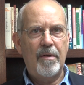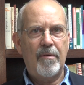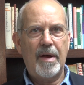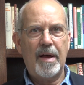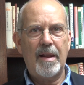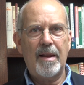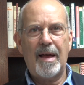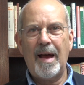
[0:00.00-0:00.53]

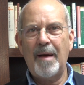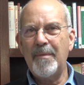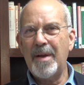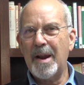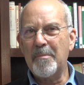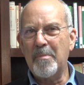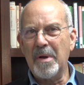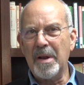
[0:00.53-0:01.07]
Well, I'm
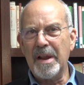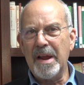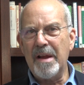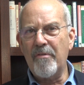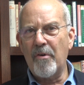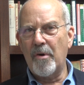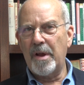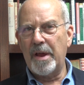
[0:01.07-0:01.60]
not a
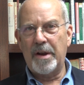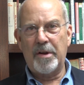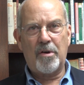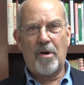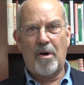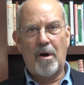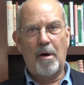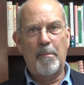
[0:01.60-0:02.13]
believer in
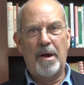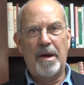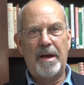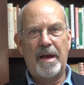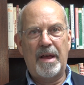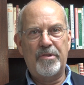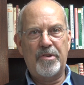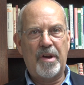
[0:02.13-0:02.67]

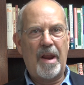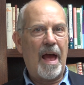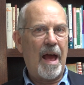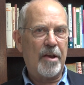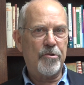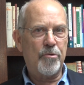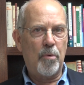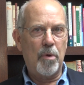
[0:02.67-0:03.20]
karma as an
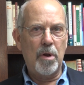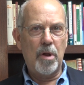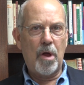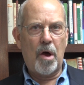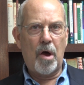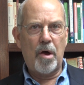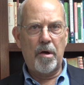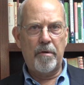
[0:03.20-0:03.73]
actual
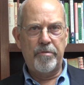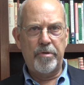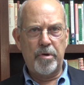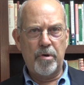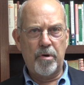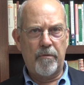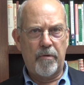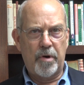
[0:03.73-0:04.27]
law of the
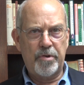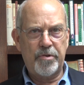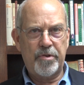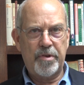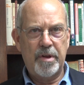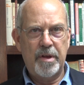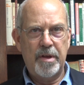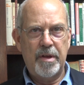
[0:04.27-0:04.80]
universe.